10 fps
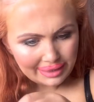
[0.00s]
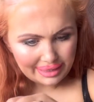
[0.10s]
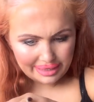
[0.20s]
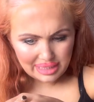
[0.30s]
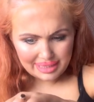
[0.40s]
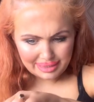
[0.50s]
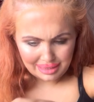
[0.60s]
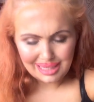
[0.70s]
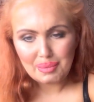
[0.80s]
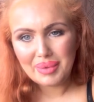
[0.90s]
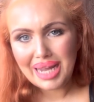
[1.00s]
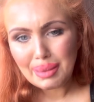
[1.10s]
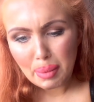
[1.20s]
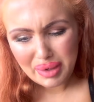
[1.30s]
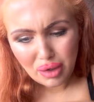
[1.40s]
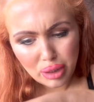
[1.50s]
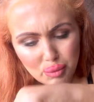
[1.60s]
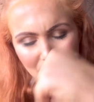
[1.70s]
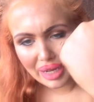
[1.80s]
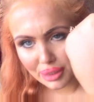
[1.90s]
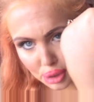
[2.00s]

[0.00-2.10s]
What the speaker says: It is decently black, maybe not as black as